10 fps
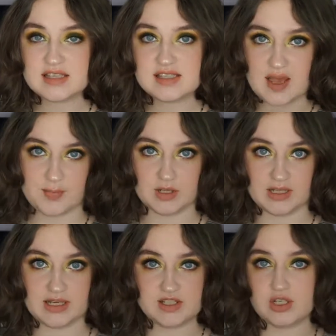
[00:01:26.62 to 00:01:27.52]

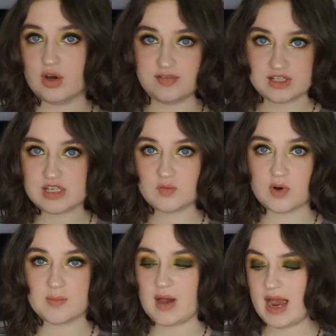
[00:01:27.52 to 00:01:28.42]
separately. So if you didn't
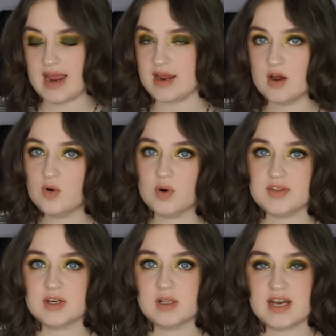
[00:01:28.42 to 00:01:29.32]
want to buy one of
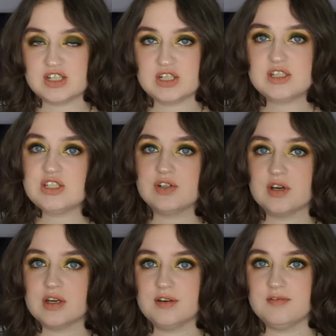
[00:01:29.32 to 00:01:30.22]
the collections, you
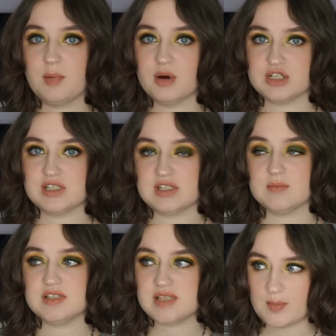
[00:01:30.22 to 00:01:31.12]
could have purchased
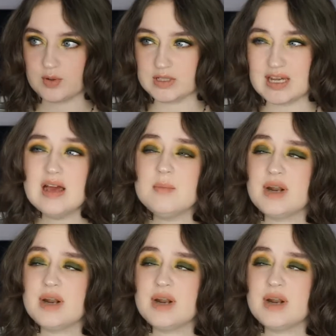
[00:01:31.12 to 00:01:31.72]
them separately.